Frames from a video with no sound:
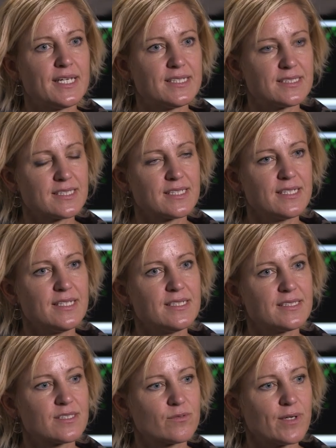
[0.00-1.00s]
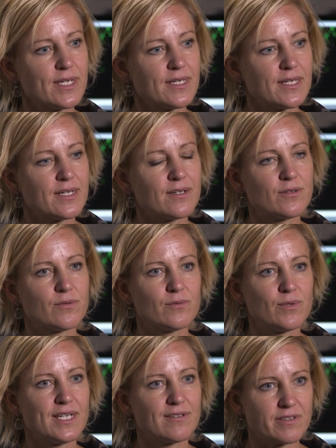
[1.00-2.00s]
And in science right now,
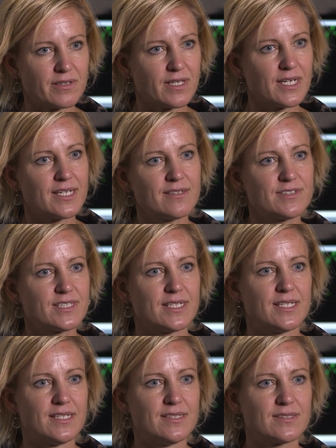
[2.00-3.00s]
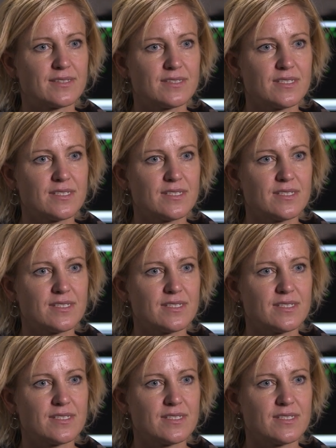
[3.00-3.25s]
we have a lot of science,